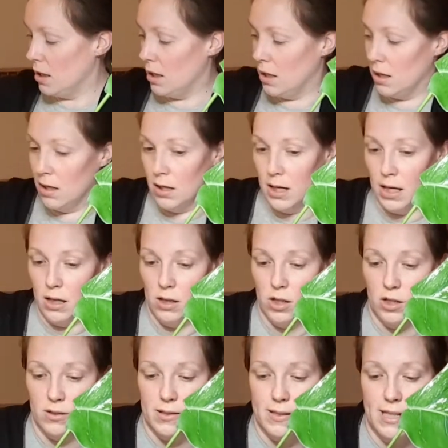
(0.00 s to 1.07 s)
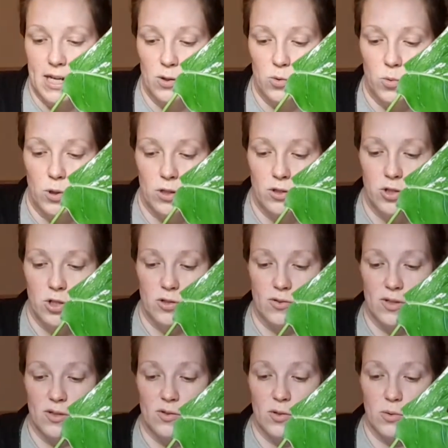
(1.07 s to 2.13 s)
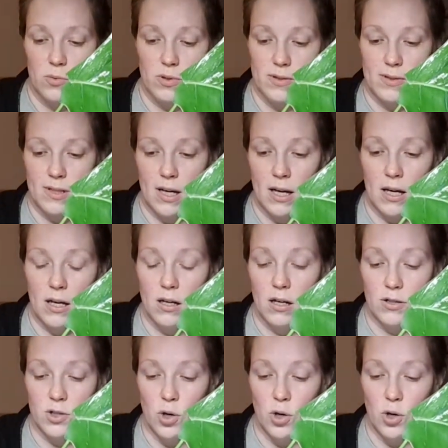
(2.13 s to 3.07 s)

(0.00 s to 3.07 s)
I lost that one just as soon as I got